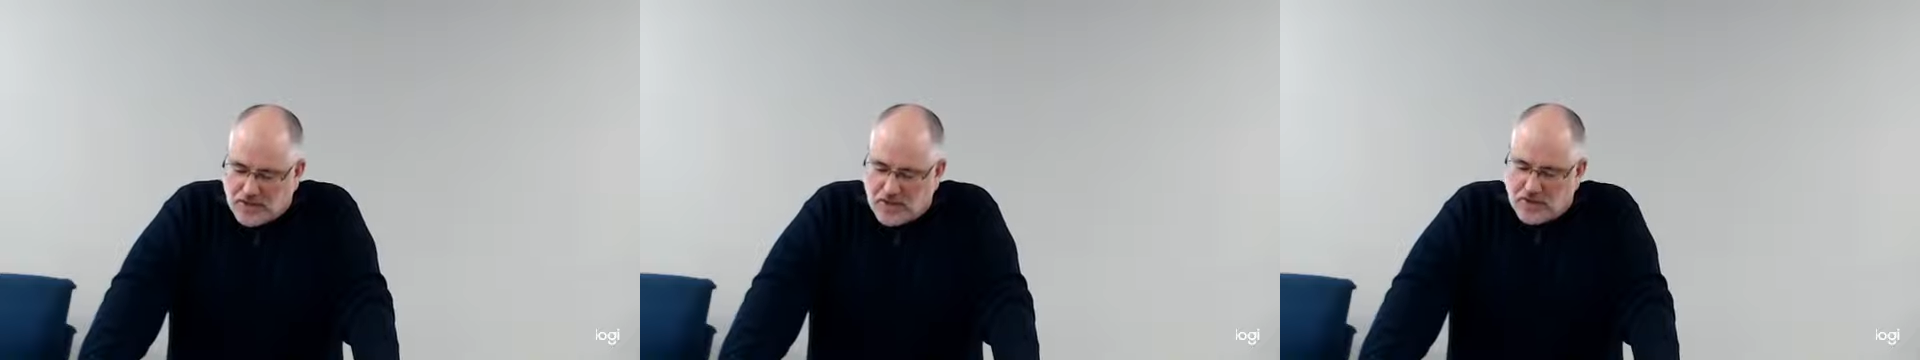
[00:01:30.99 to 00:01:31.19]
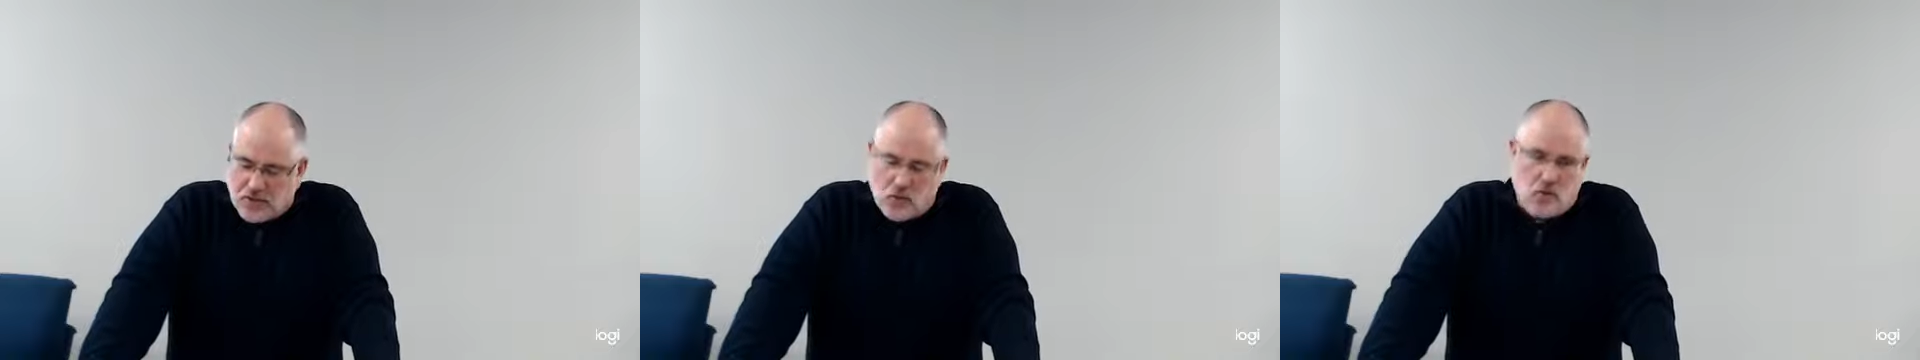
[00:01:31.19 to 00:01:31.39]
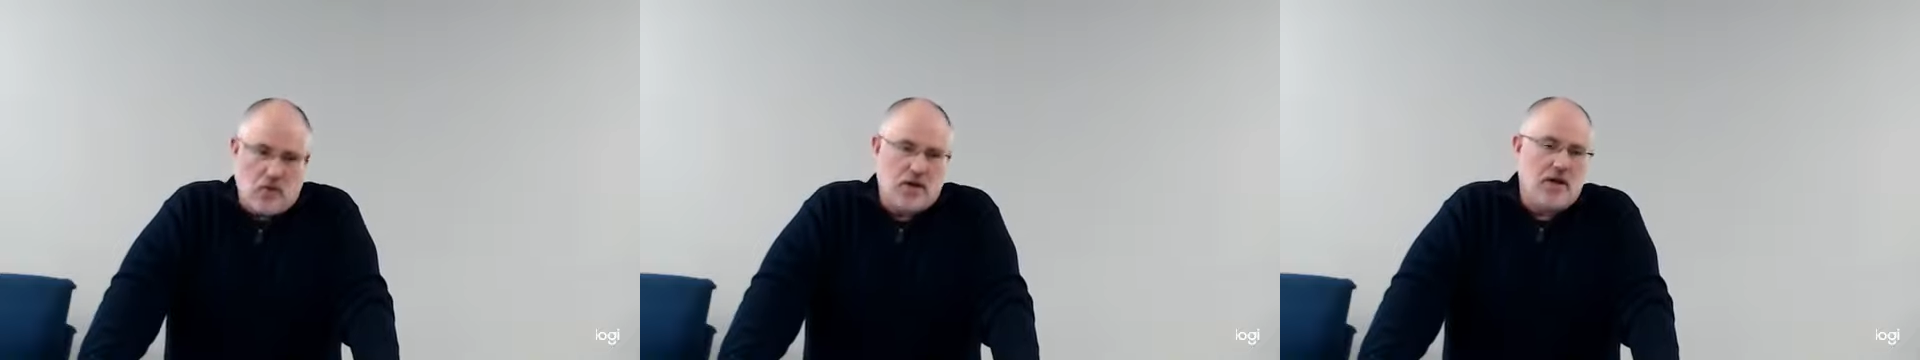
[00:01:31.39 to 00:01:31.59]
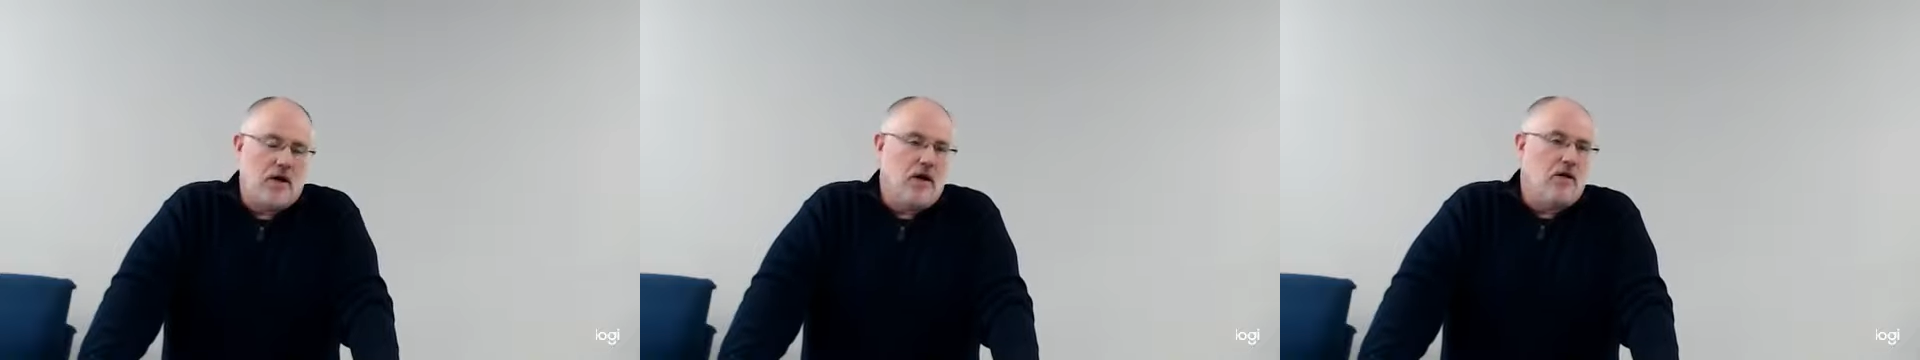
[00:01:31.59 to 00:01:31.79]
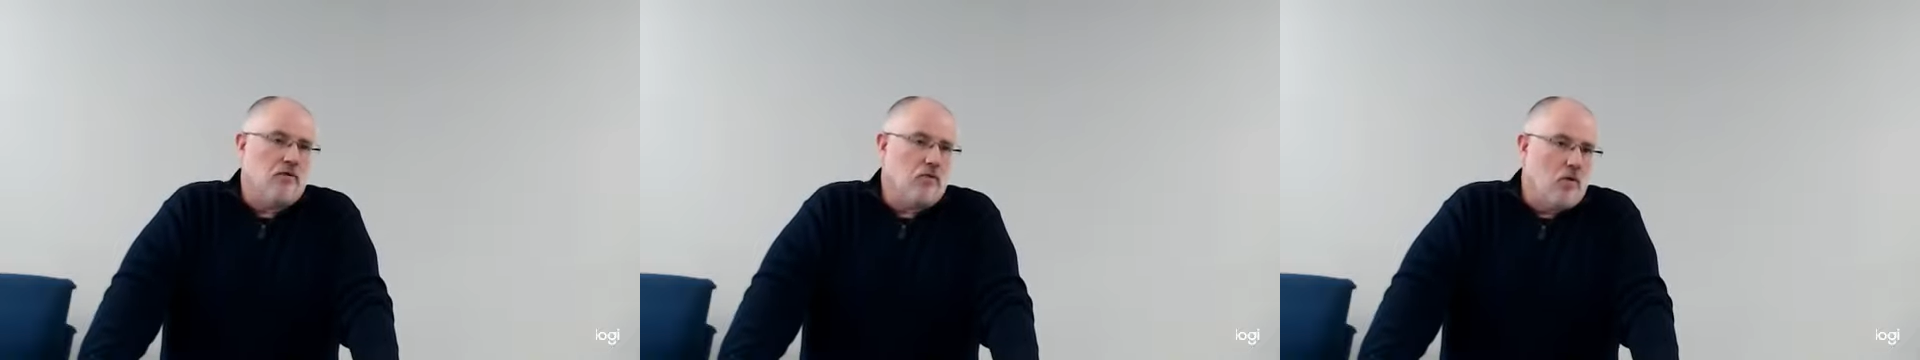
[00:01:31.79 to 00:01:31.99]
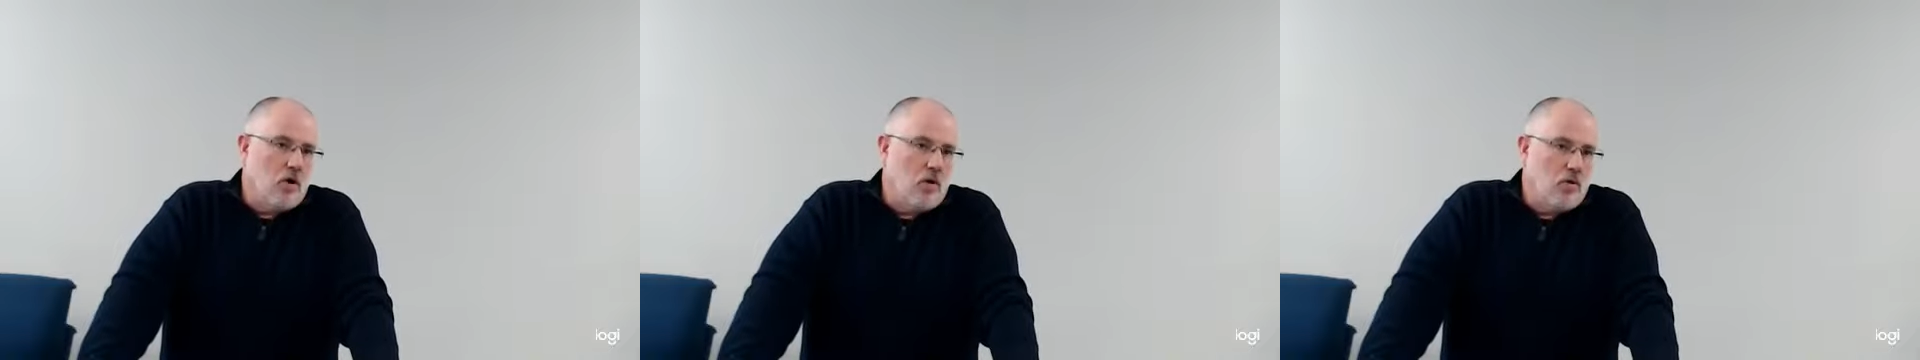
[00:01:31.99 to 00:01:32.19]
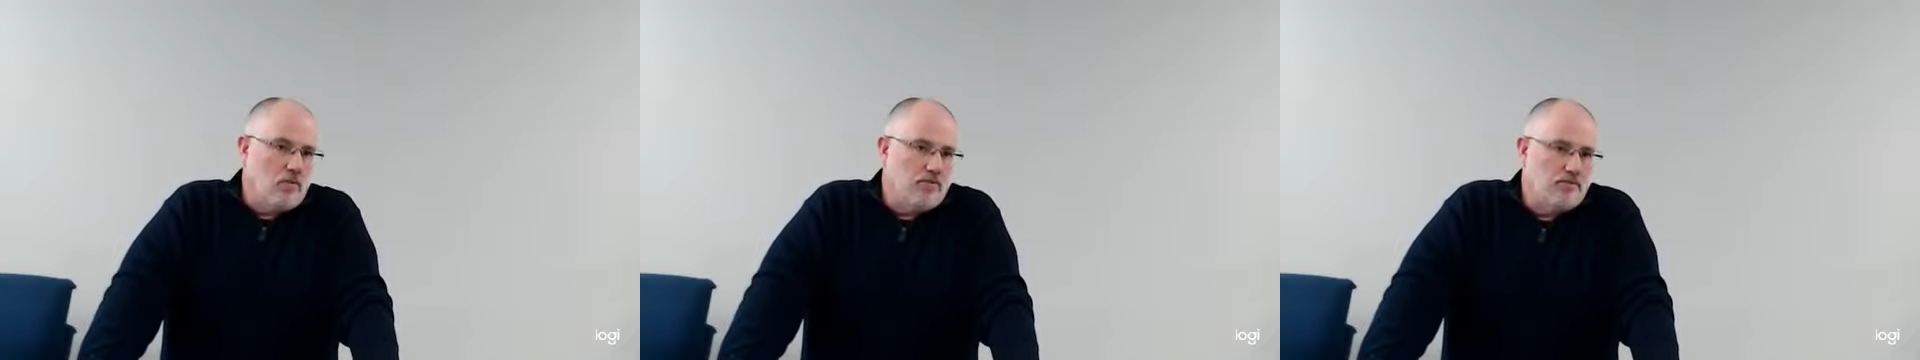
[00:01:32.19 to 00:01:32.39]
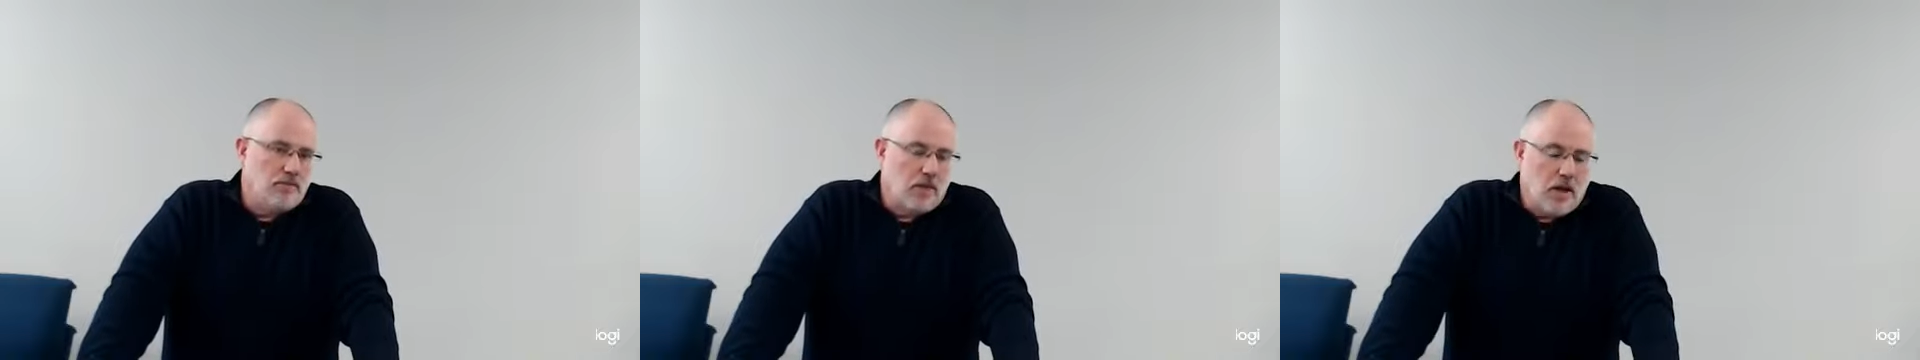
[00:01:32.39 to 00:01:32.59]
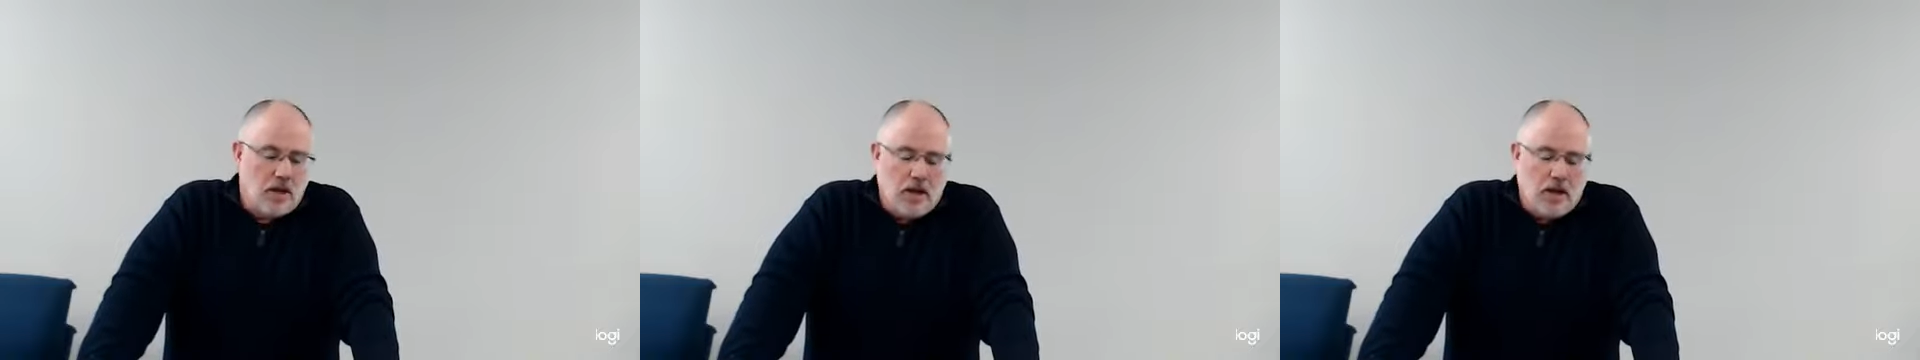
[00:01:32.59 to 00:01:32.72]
the authority of Rome.